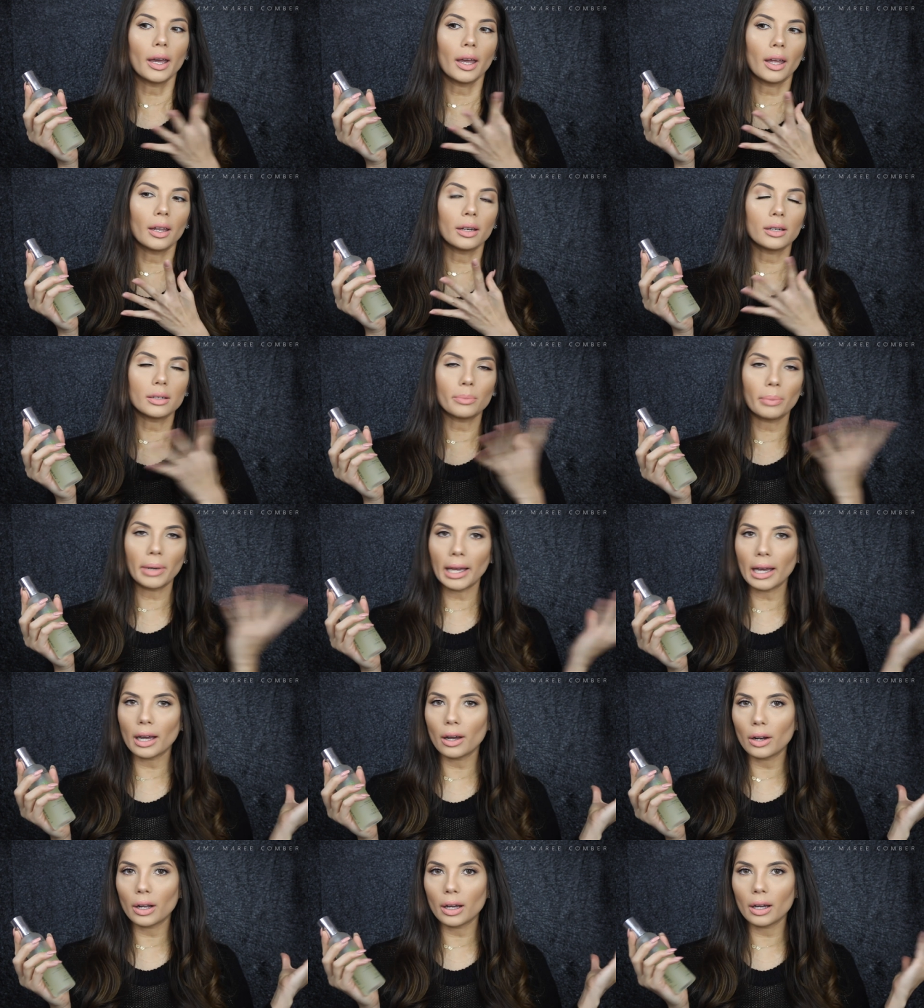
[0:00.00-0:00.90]
and
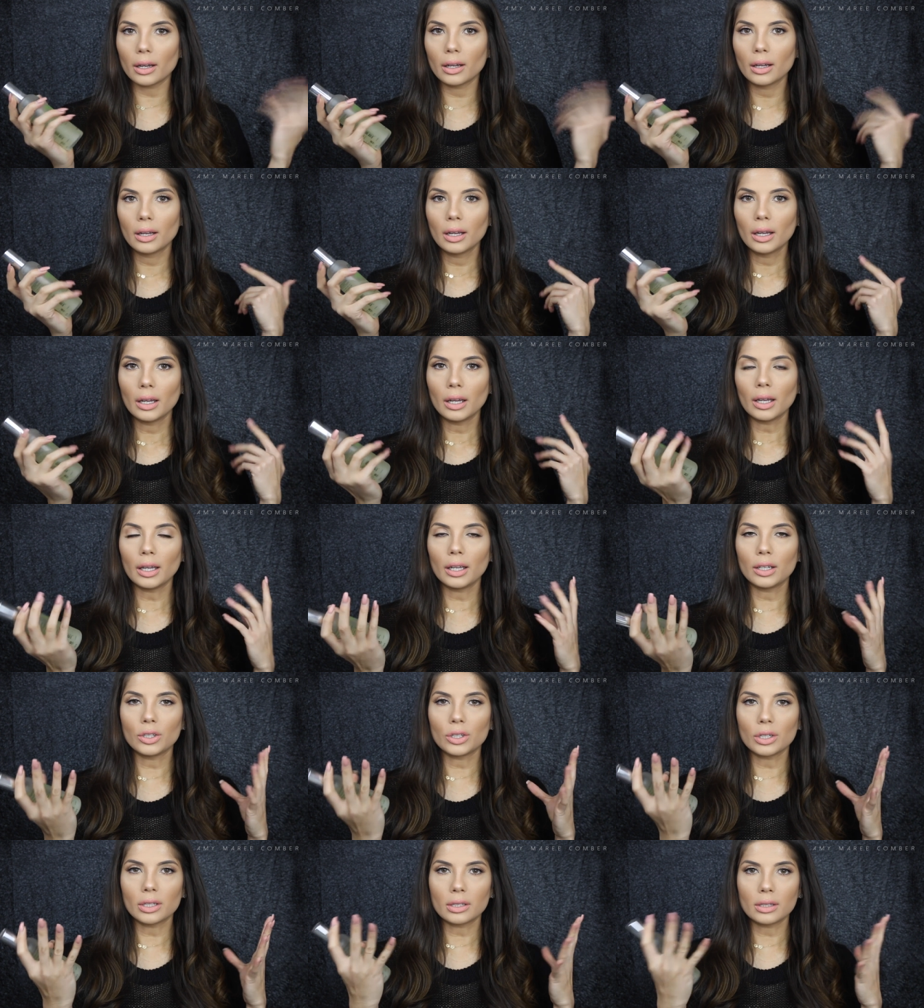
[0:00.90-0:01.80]
powder,
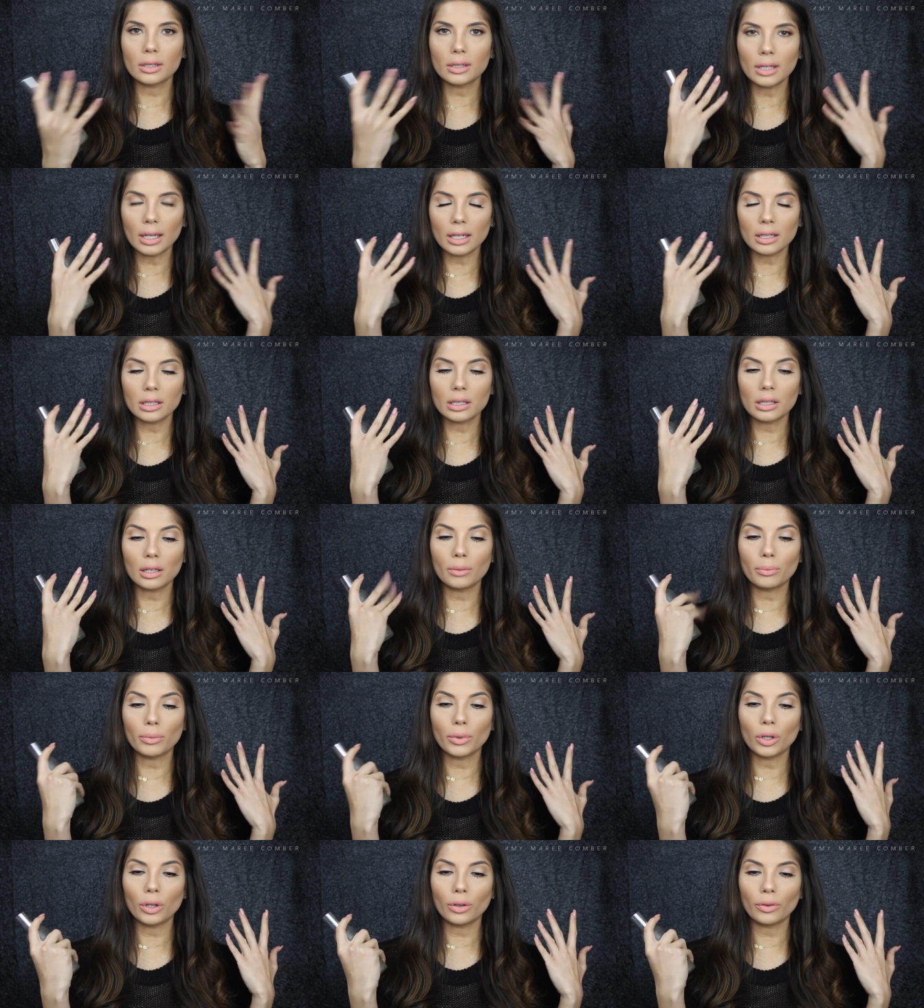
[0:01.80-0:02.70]
it just sets
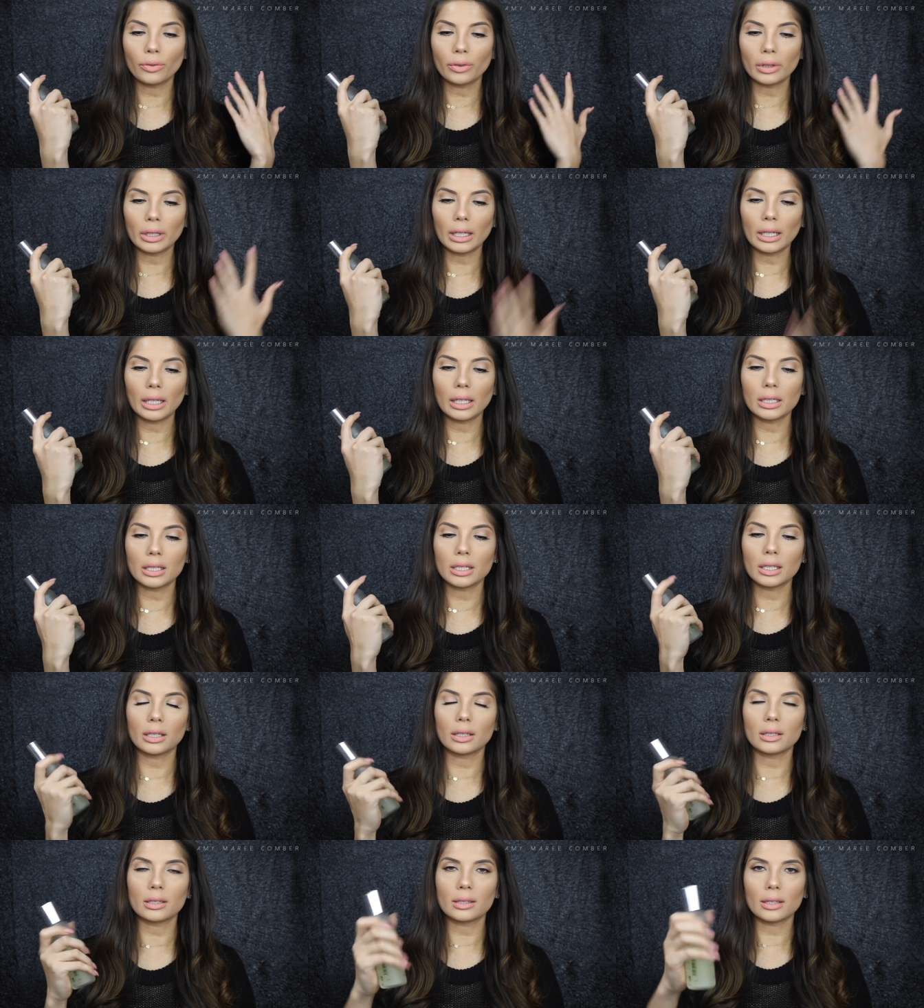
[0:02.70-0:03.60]
beautifully
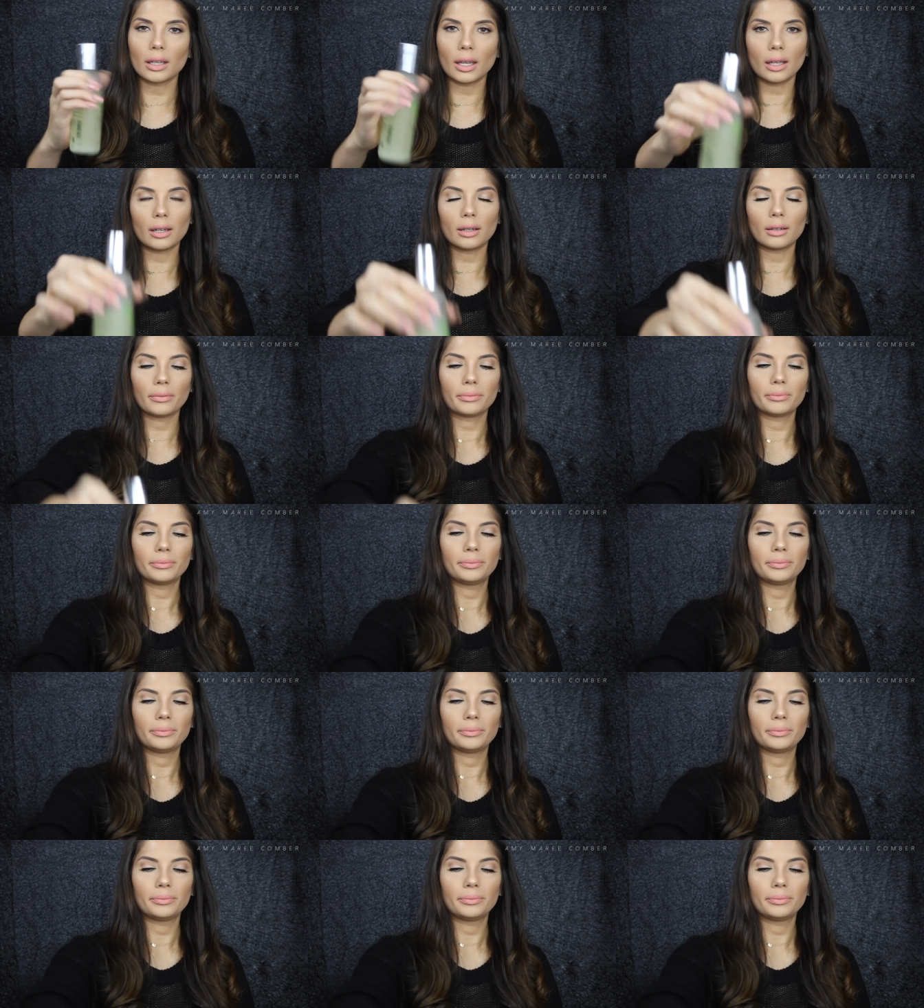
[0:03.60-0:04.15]
into the skin.